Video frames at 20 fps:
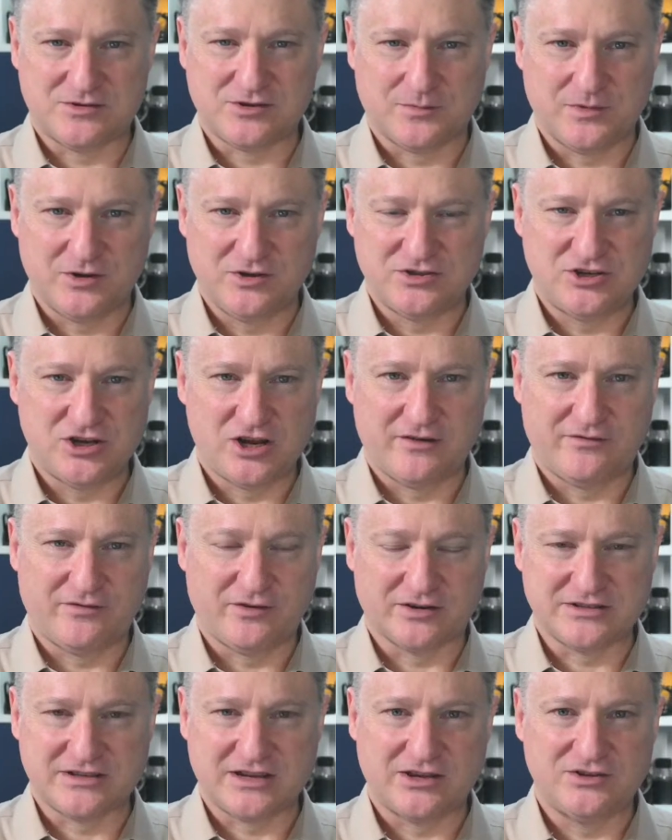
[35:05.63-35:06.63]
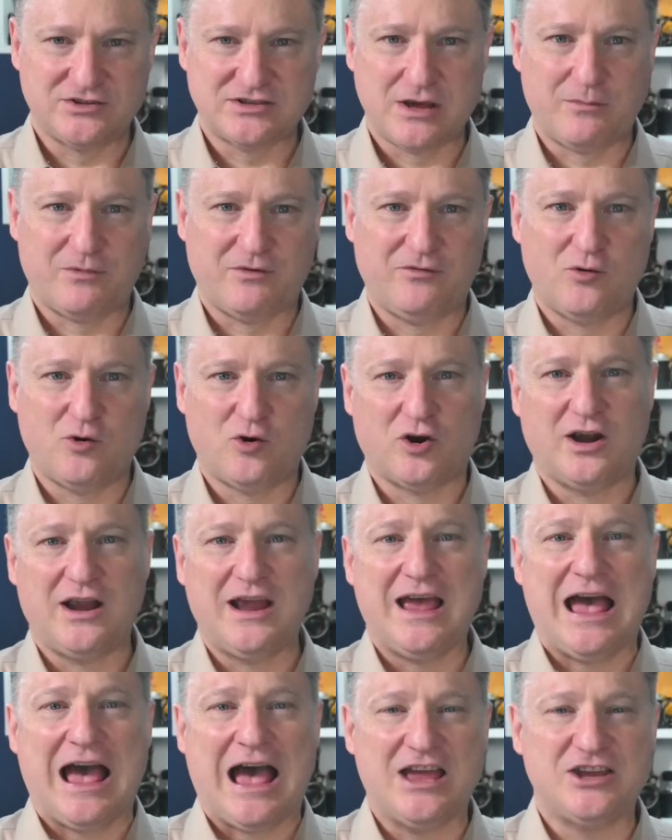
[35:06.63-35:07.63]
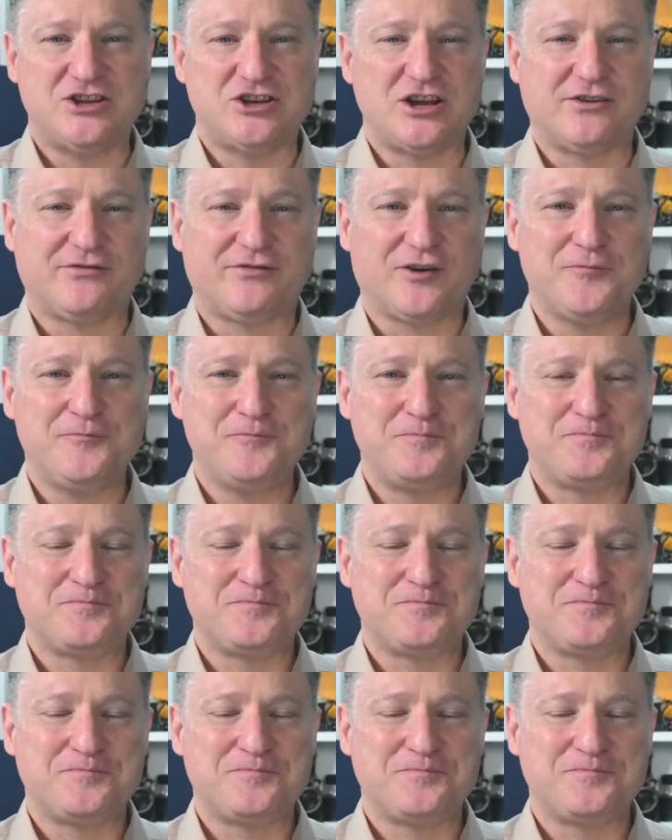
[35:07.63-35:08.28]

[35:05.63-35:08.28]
So I'm going to use Jennifer because I used that before. Hi, Jennifer.